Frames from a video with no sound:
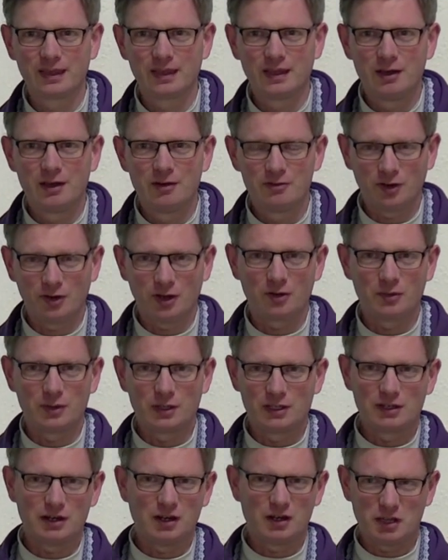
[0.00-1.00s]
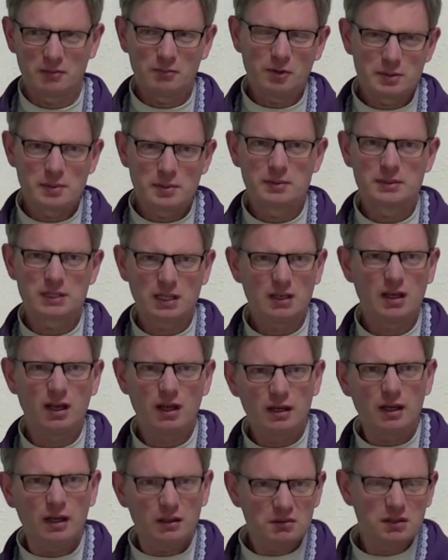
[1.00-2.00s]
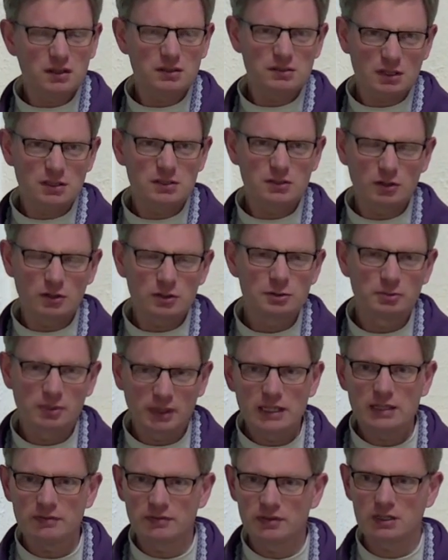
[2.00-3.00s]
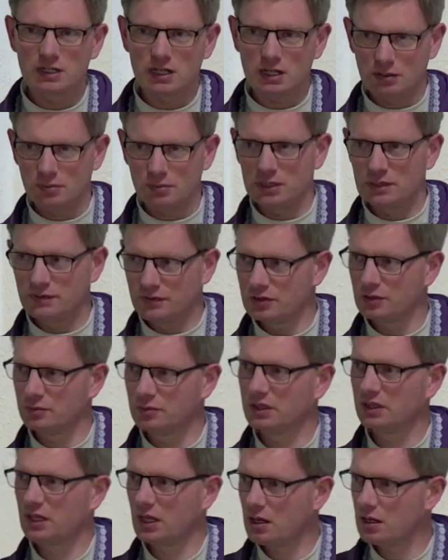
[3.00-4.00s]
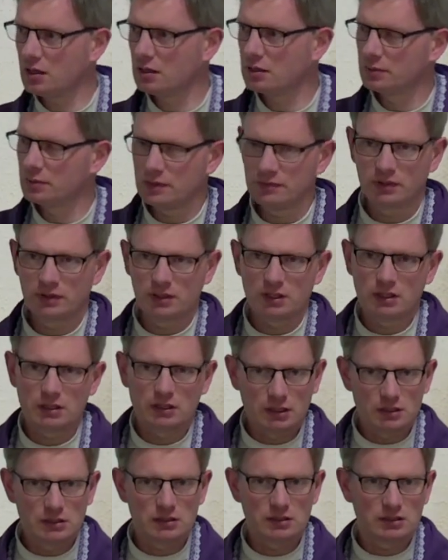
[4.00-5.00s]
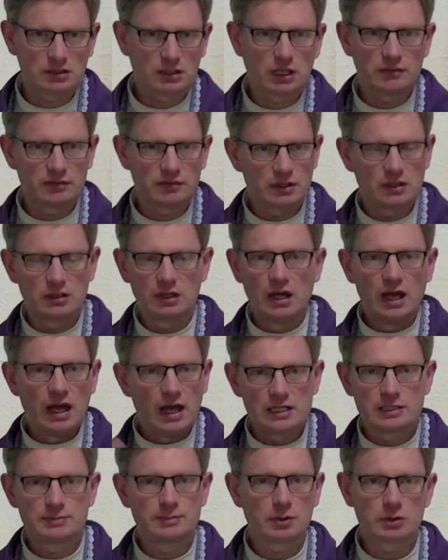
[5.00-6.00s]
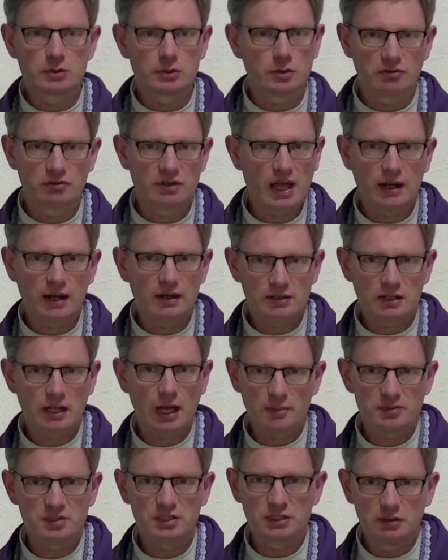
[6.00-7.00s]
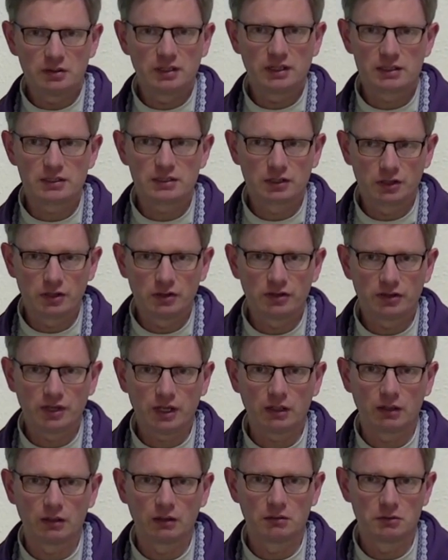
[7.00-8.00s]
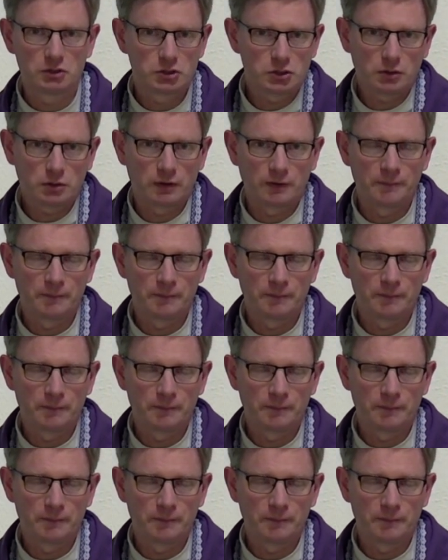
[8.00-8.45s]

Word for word: following God, I think most people say, yeah, yeah, I think it's, it's good to believe in God, believe there's something there, to believe there's a kind of a, a spiritual reality. Absolutely, it's a good thing, sure.